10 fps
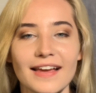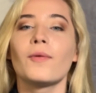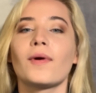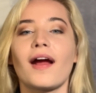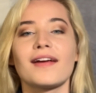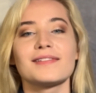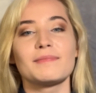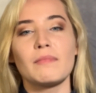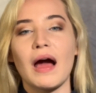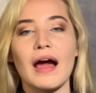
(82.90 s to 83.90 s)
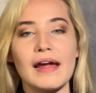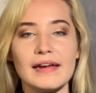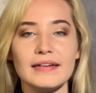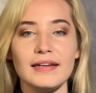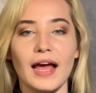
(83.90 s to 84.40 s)
Whereas
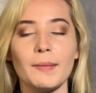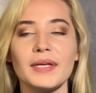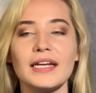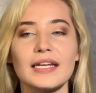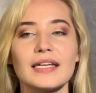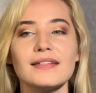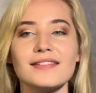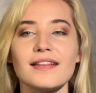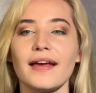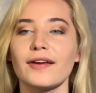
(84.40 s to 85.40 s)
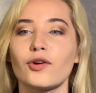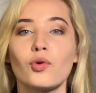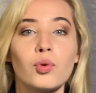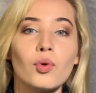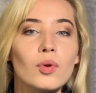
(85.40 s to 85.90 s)
mine, I mean, it is like
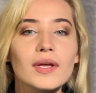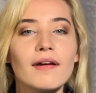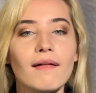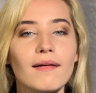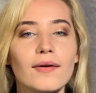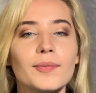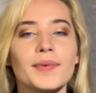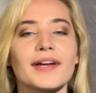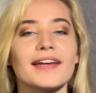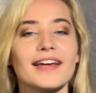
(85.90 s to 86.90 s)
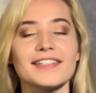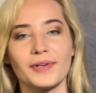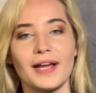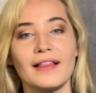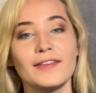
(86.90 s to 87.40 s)
cool and all, but it's
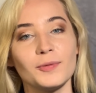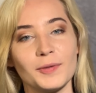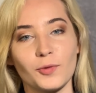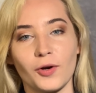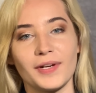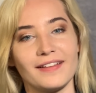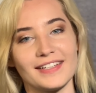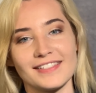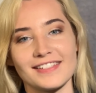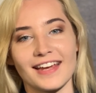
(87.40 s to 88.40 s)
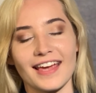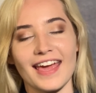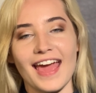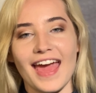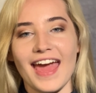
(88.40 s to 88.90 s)
a little bit more realistic
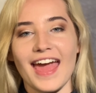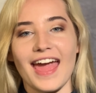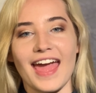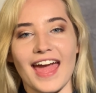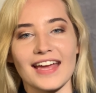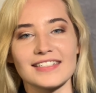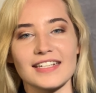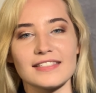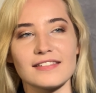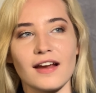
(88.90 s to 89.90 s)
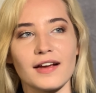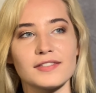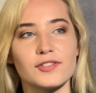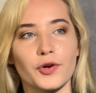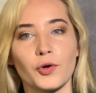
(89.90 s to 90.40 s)
and it's not
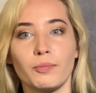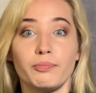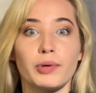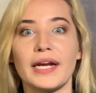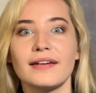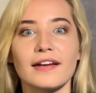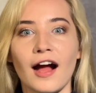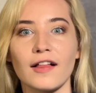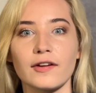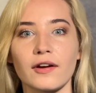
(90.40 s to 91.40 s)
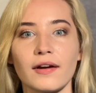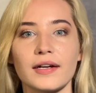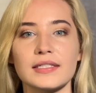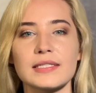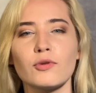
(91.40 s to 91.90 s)
so bright in color
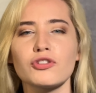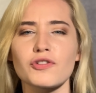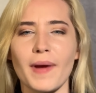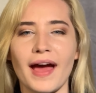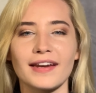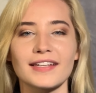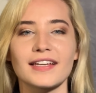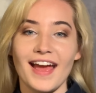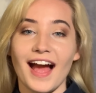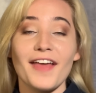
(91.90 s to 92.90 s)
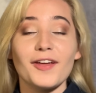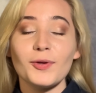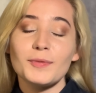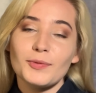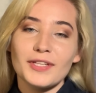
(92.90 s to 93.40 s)
and it's more dramatic. I thought it
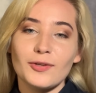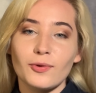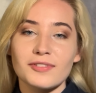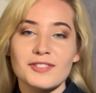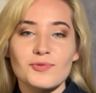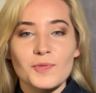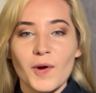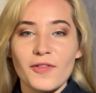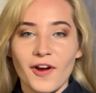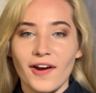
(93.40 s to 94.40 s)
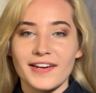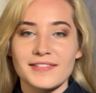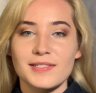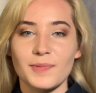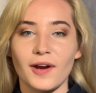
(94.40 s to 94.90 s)
would be really cool since we're both
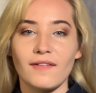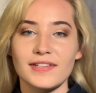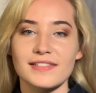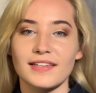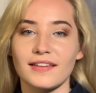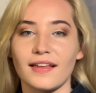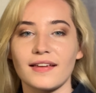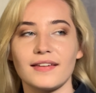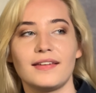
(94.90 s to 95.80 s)
artists, but obviously like,